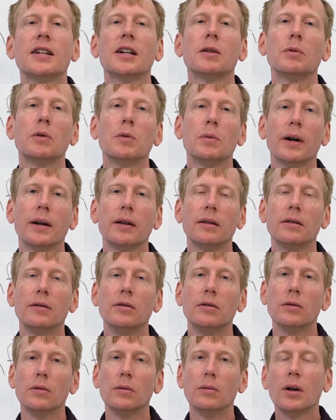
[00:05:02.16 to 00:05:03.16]
thing we want to
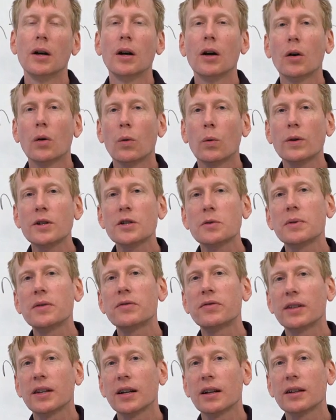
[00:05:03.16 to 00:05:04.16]
do, once
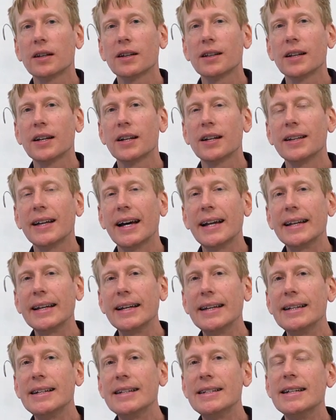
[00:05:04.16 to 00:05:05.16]
we've calculated that
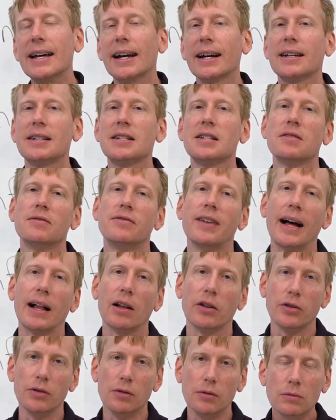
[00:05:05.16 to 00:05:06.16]
index
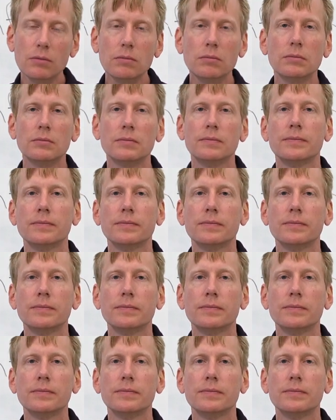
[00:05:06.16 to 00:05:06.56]
value,